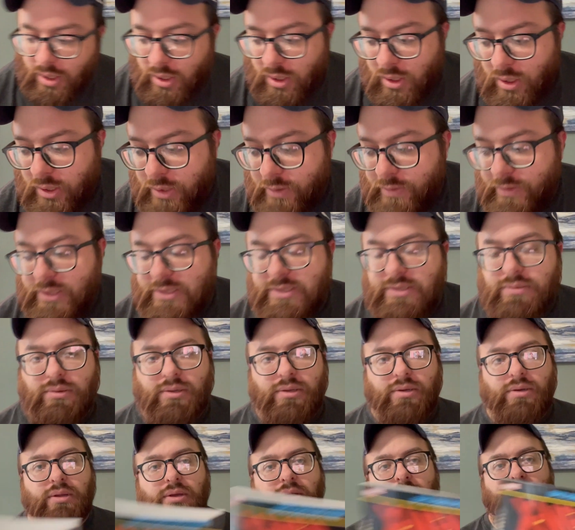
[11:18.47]
And this
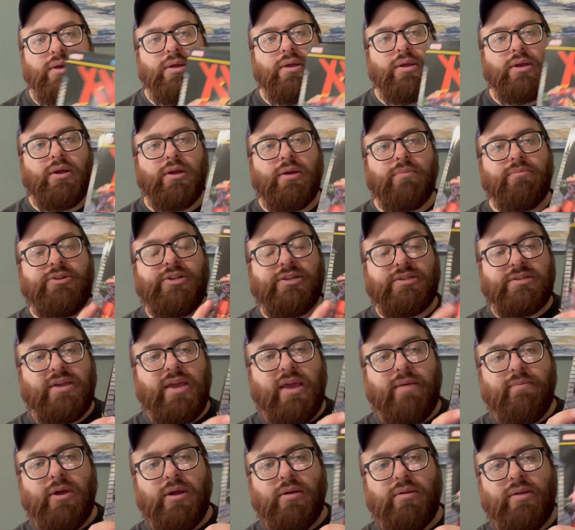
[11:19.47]
one just
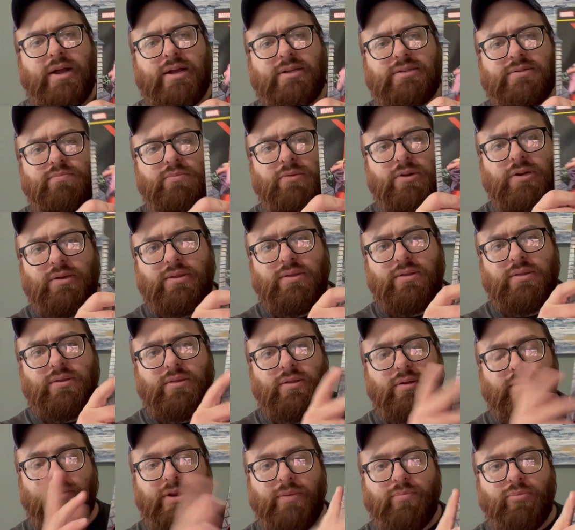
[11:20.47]
came out last month.
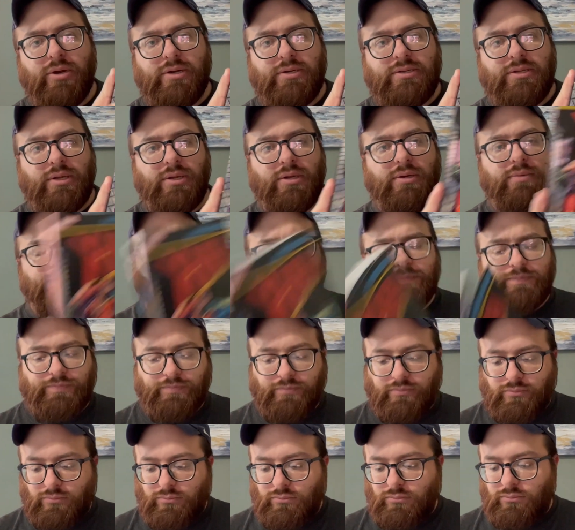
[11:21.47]
They're reprinted.
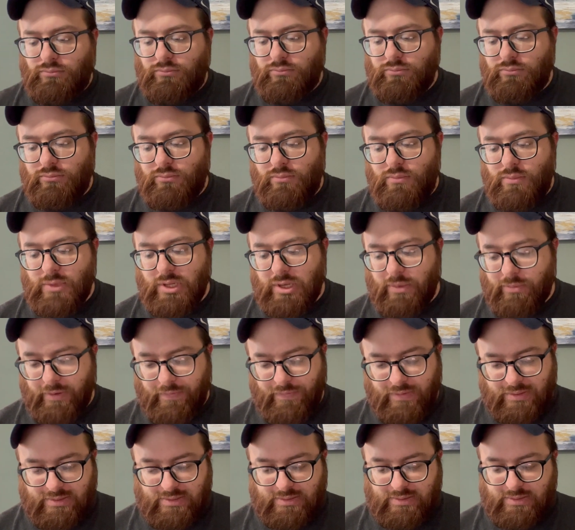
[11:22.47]
I believe
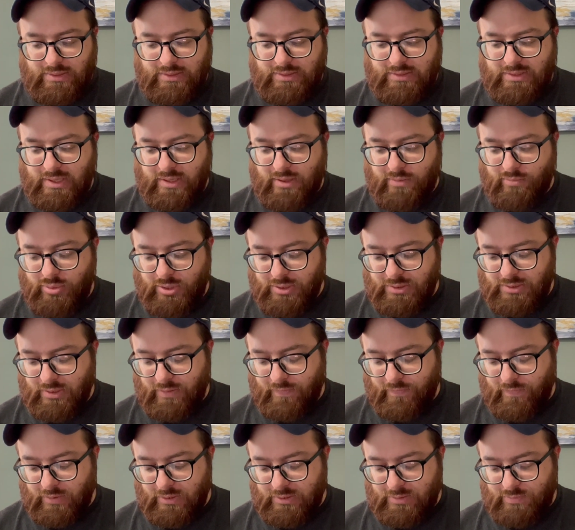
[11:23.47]
this is the second printing
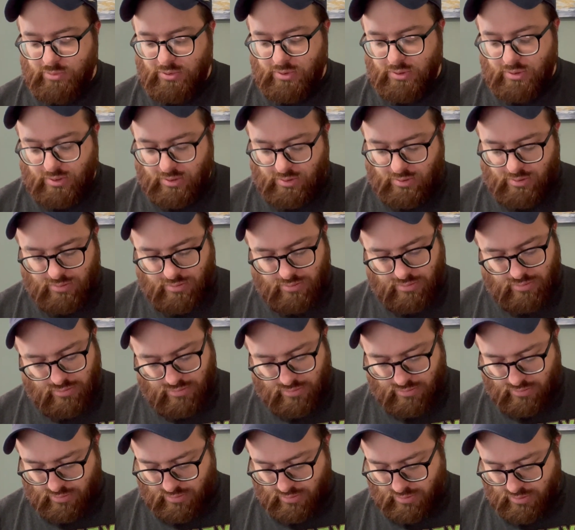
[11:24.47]
for this book.
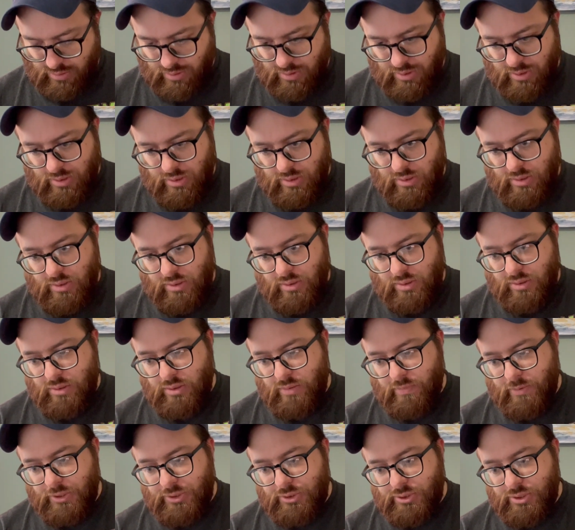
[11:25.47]

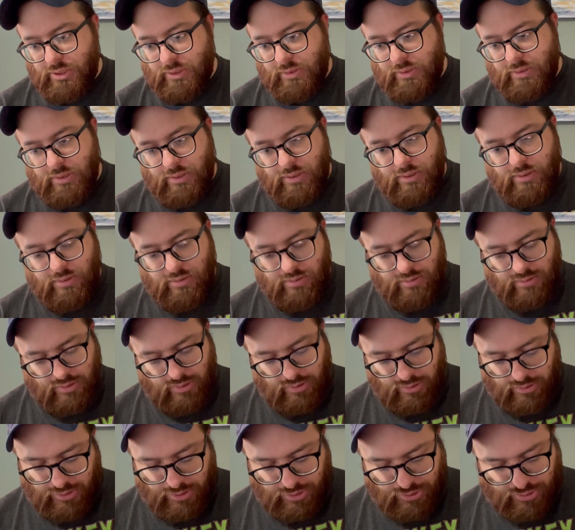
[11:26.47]
Let me check the
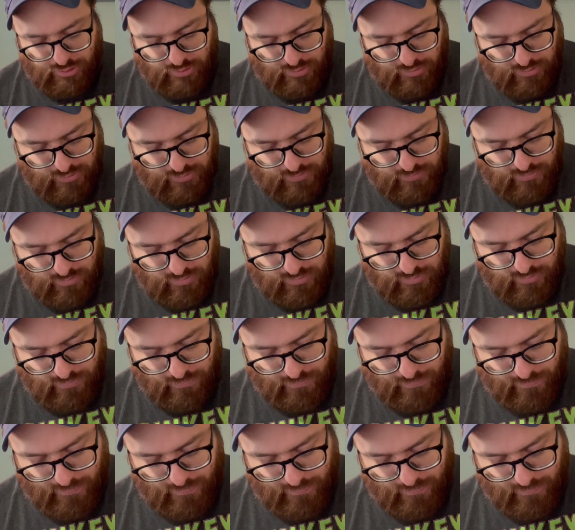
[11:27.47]
indicia on this one.